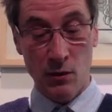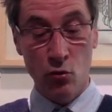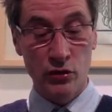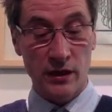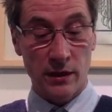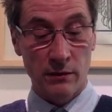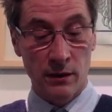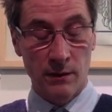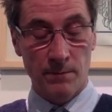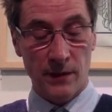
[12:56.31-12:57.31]
Also,
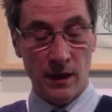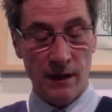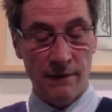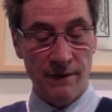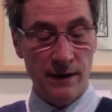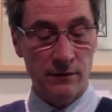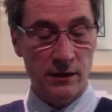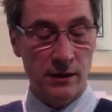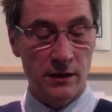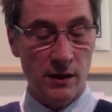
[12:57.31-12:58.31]
I found
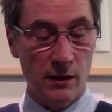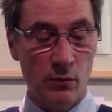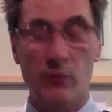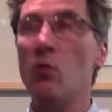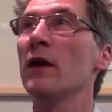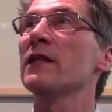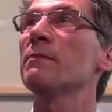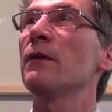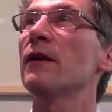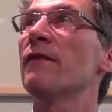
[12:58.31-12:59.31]
that with white
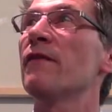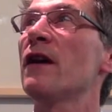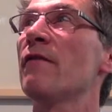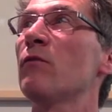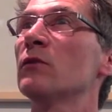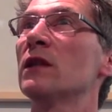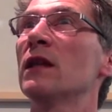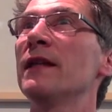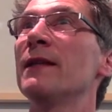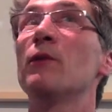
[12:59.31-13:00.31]
spirit, if you ever want to
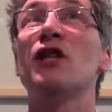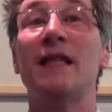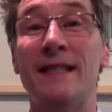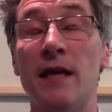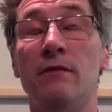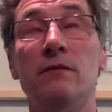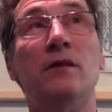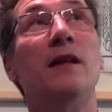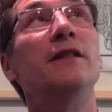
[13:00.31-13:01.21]
clean it, which I don't